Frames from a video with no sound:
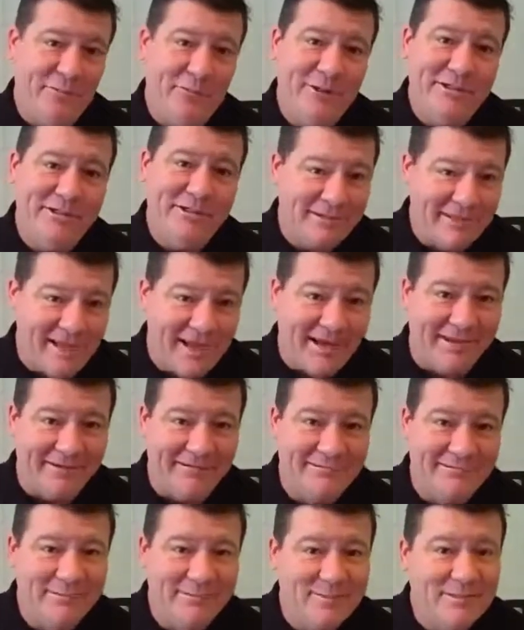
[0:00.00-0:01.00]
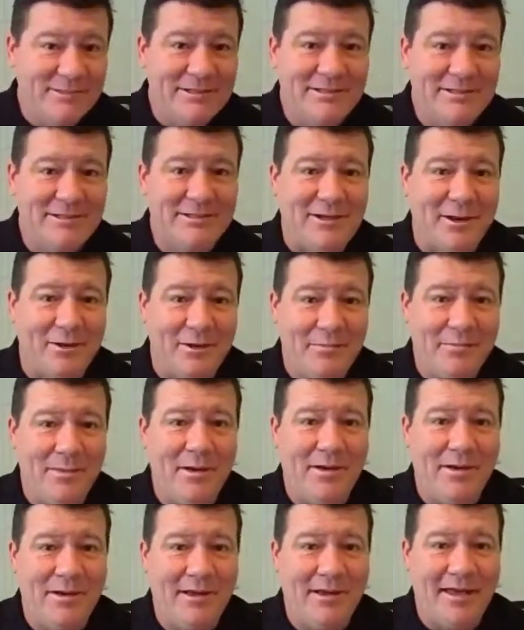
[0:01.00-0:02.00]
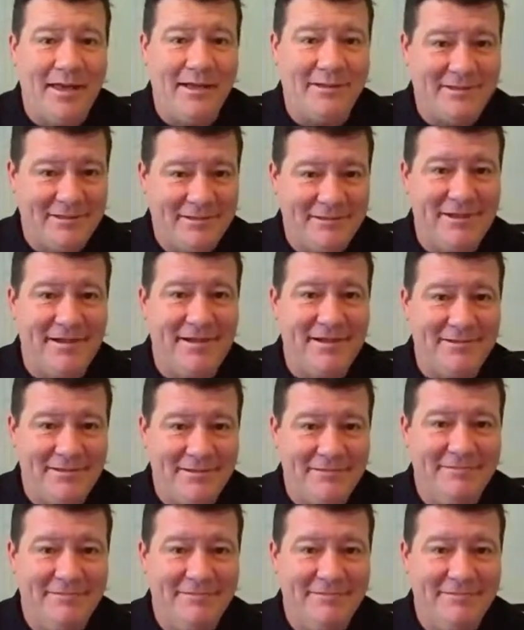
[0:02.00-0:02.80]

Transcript: we just kind of stirred up an ant's nest.